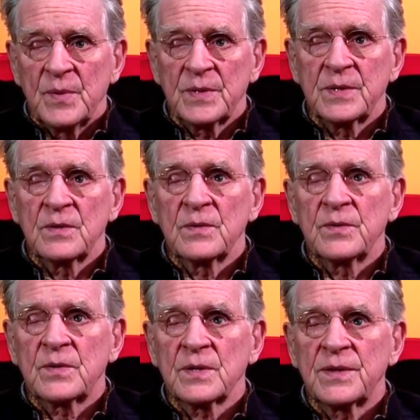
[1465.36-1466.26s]
But, you know,
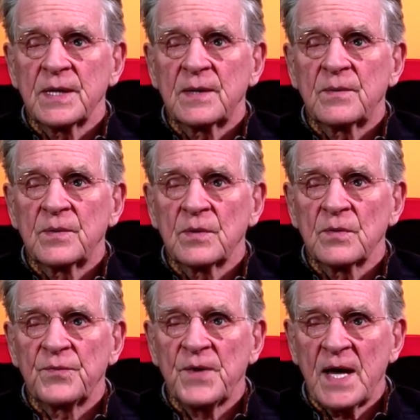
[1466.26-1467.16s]
you can think, you
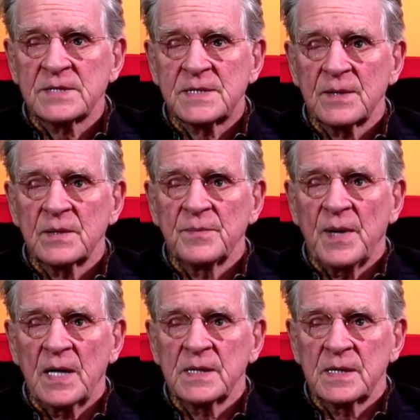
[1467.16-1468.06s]
know, fasting, the
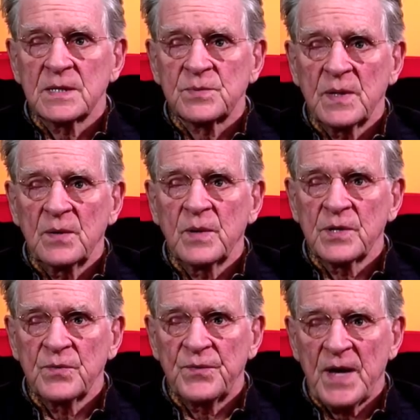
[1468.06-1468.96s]
body does well
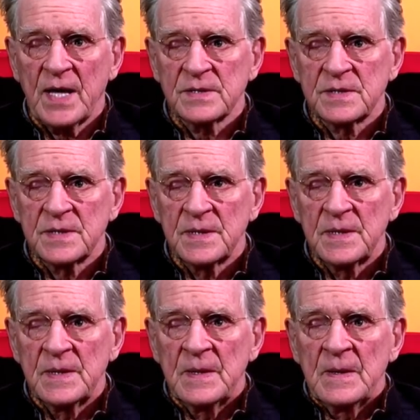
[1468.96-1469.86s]
when you fast.
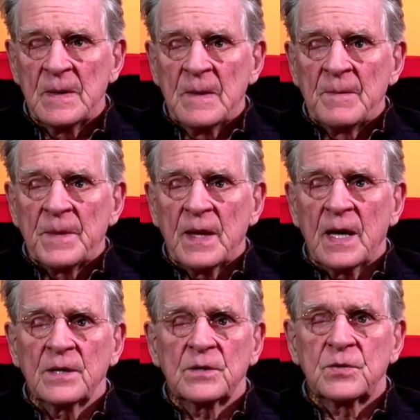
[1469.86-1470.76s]

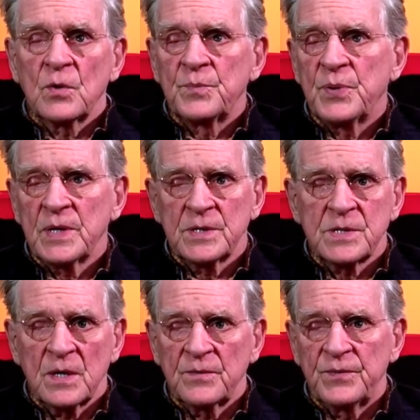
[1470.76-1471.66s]
And don't put in
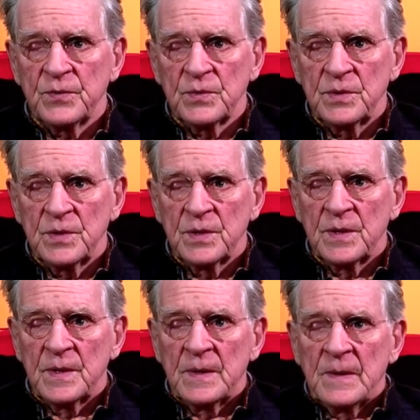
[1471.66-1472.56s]
junk food.
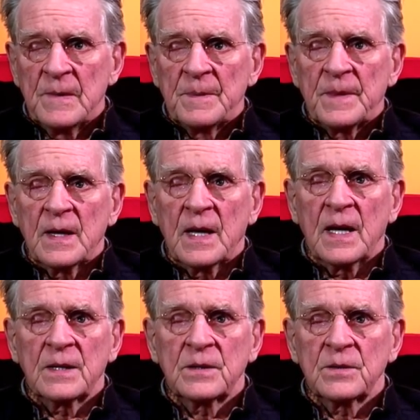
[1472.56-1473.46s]

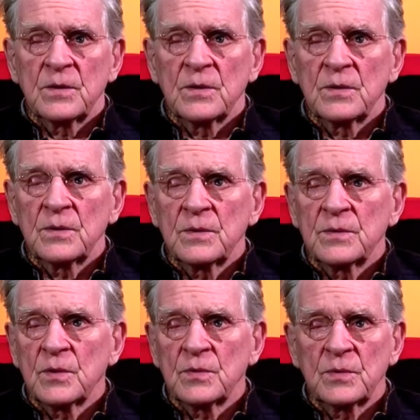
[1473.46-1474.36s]
And, you know,
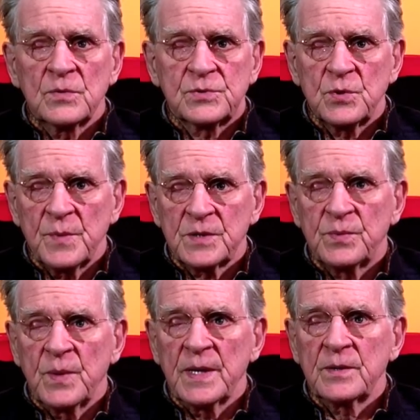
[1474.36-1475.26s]
don't lose too much
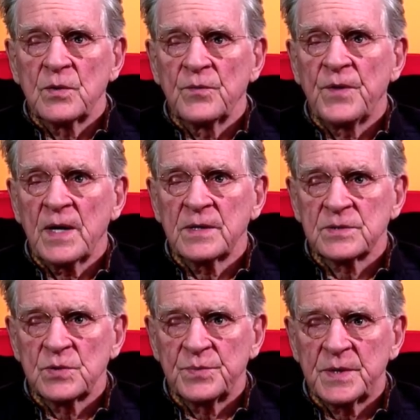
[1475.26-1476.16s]
weight. Go find a
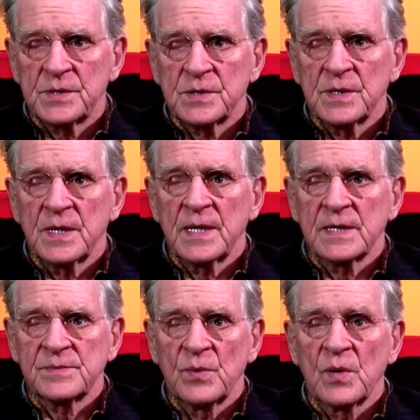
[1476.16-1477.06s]
soup kitchen that
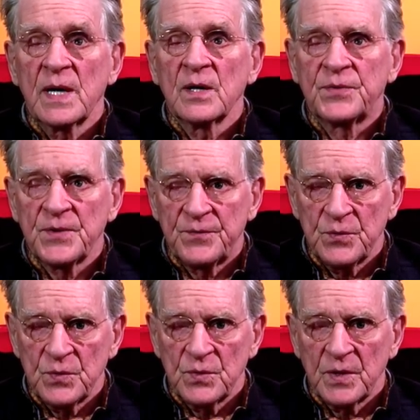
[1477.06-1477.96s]
has more healthy
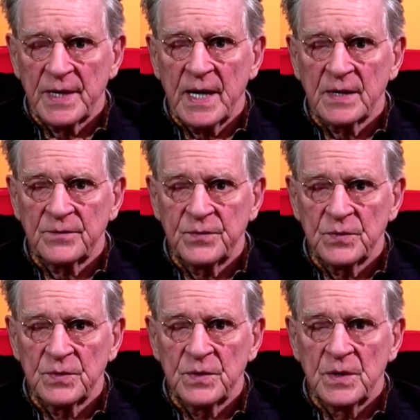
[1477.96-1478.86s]
food, organic
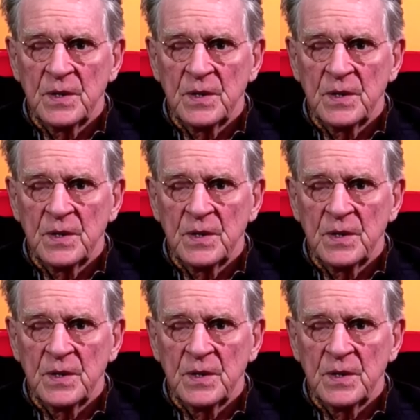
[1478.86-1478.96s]
food.